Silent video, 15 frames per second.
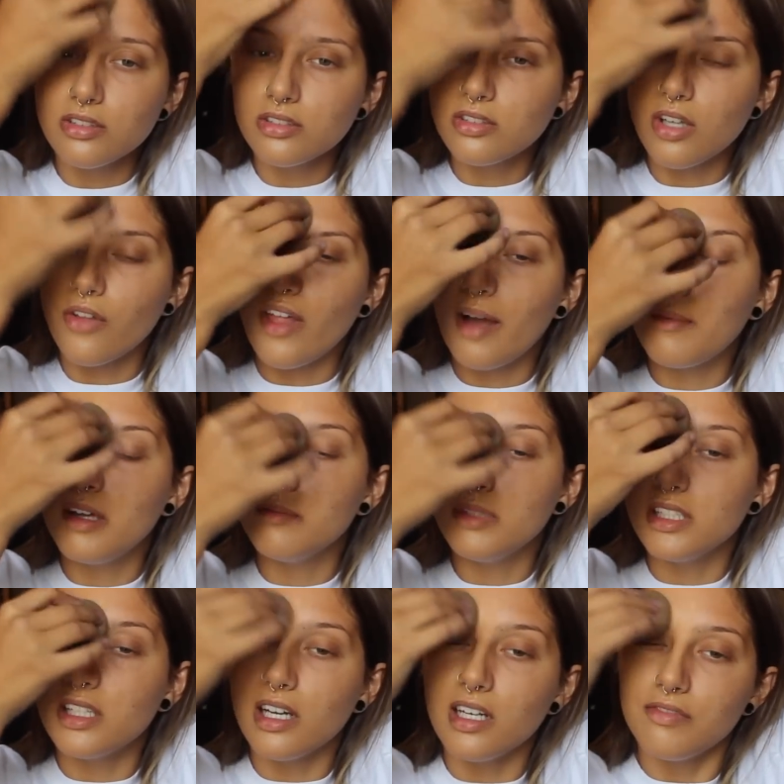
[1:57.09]
so that might
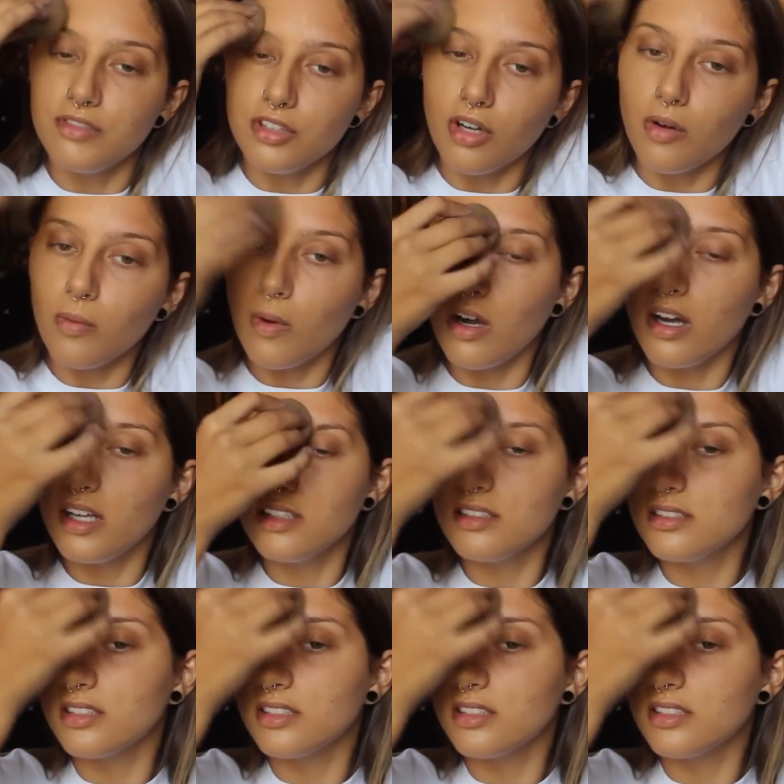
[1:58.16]
be good if you don't want